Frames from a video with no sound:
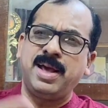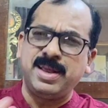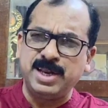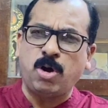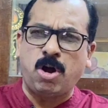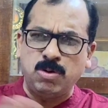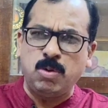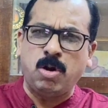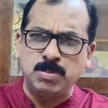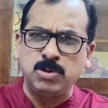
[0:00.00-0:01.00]
And they are
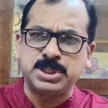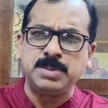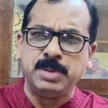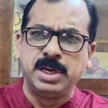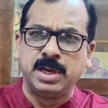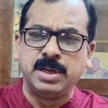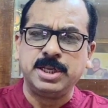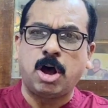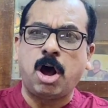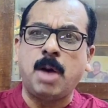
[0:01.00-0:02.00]
almost similar.
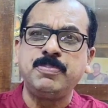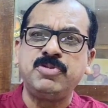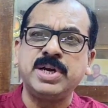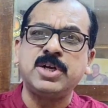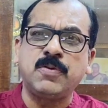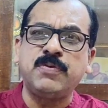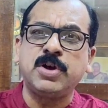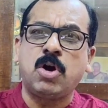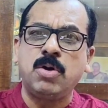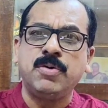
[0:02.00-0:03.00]
The object of
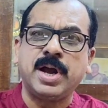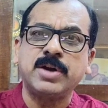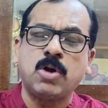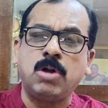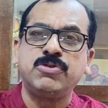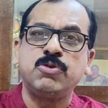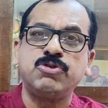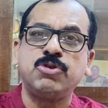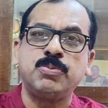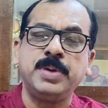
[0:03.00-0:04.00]
a contract also
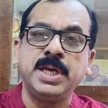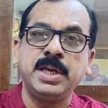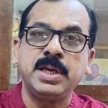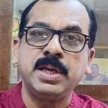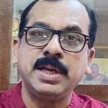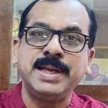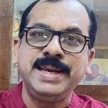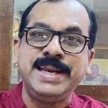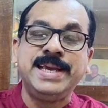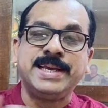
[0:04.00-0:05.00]
should be
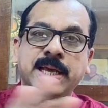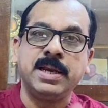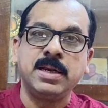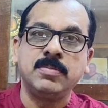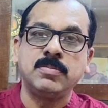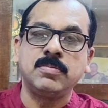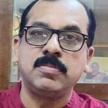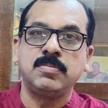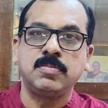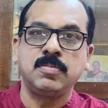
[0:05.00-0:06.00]
legal.
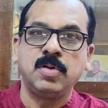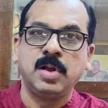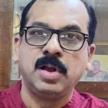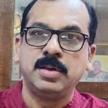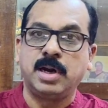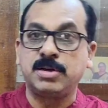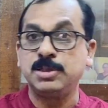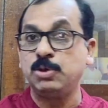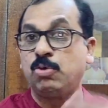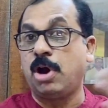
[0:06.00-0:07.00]
That
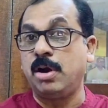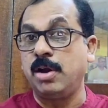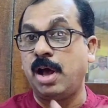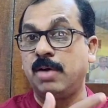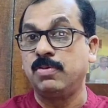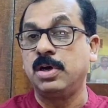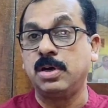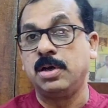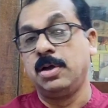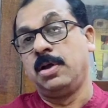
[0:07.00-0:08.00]
is, you can't have
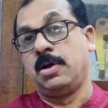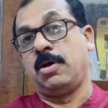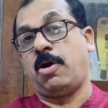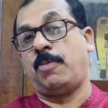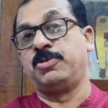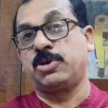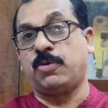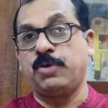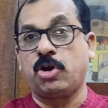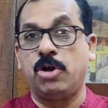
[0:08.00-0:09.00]
a object
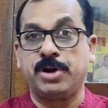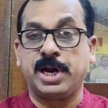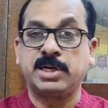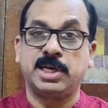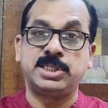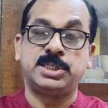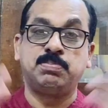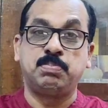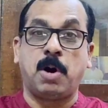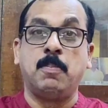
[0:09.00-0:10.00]
of a contract
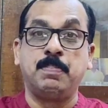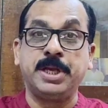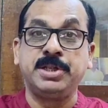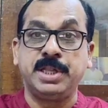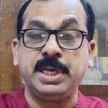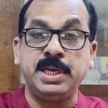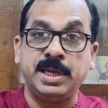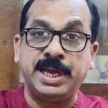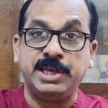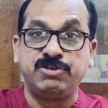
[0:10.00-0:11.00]
as bumping the
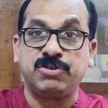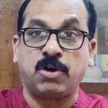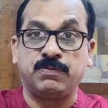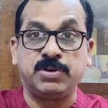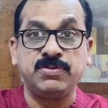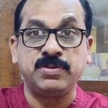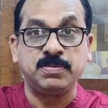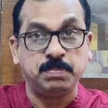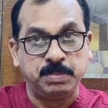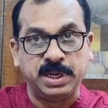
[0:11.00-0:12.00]
edges of a
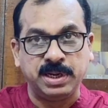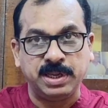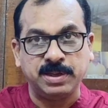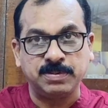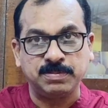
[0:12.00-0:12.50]
building.